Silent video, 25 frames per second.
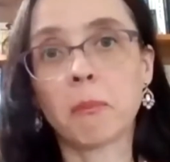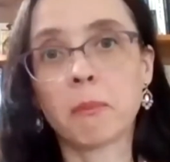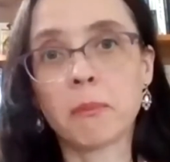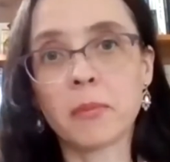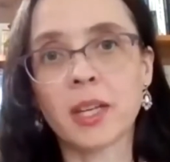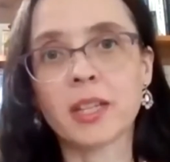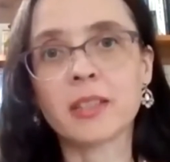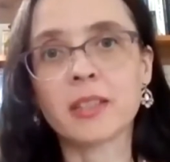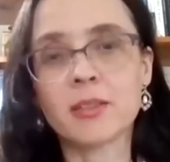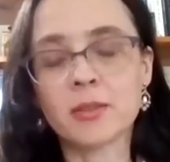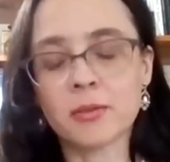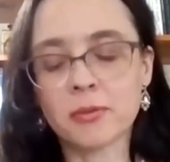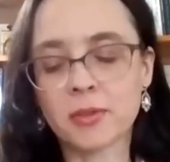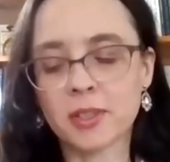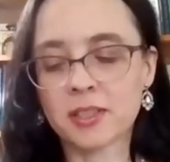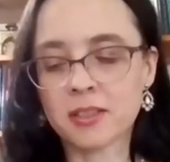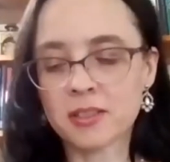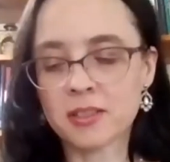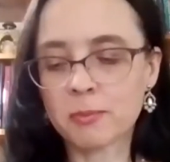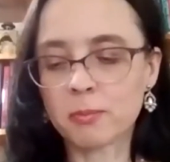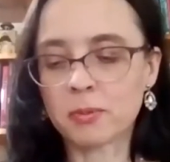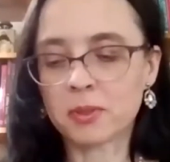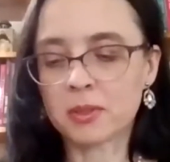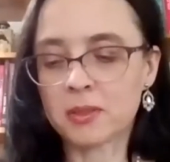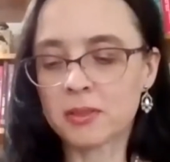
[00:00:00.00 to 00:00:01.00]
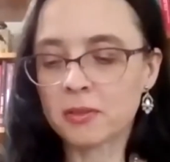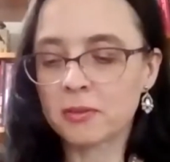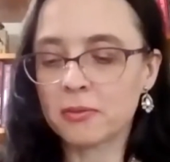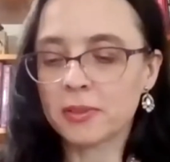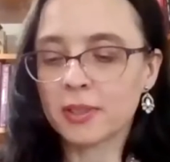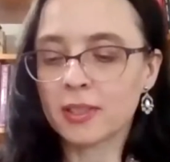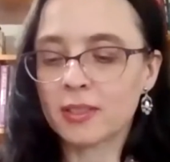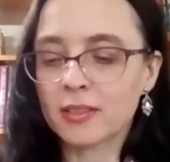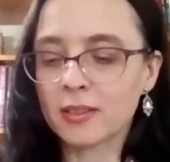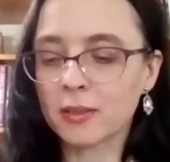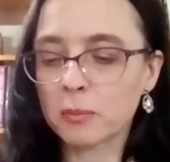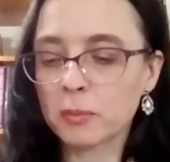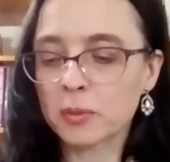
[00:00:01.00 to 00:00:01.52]
That's a very
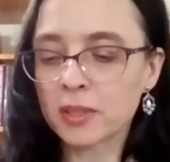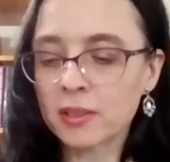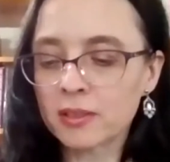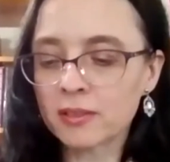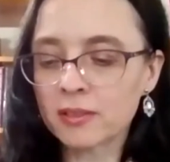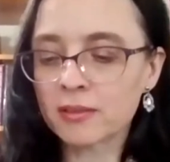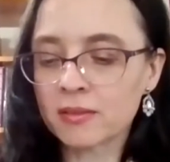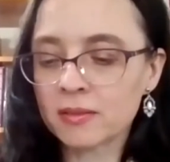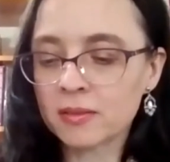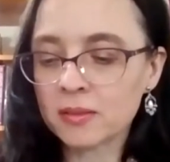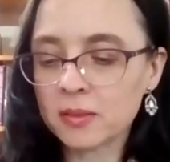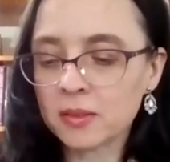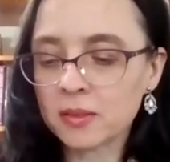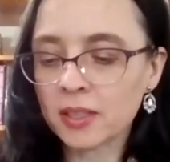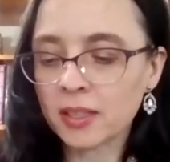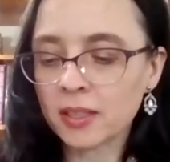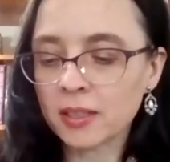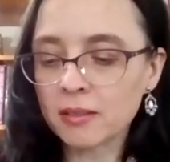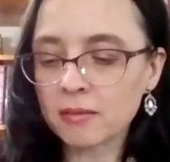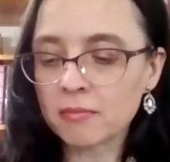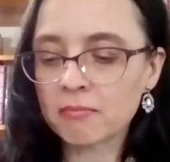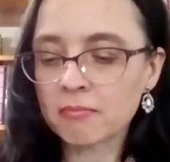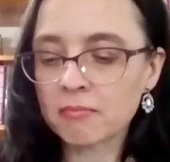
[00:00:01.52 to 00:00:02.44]
specific number. Okay.